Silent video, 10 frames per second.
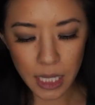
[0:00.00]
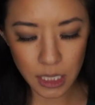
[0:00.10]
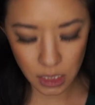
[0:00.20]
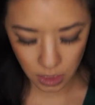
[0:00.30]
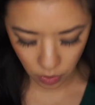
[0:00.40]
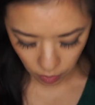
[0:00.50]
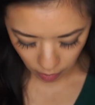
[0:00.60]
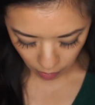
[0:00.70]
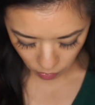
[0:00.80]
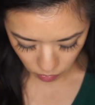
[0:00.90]
That's a
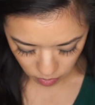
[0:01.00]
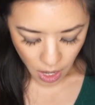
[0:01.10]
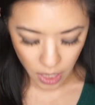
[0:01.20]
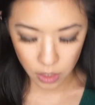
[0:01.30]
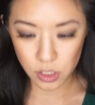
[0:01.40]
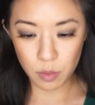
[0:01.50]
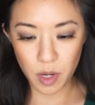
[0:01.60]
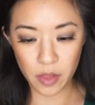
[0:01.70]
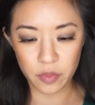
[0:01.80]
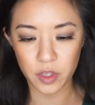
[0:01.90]
no-go. I also
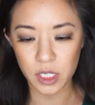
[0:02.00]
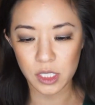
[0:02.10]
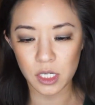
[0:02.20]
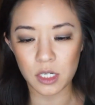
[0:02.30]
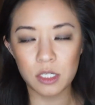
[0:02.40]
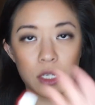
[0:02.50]
bought this years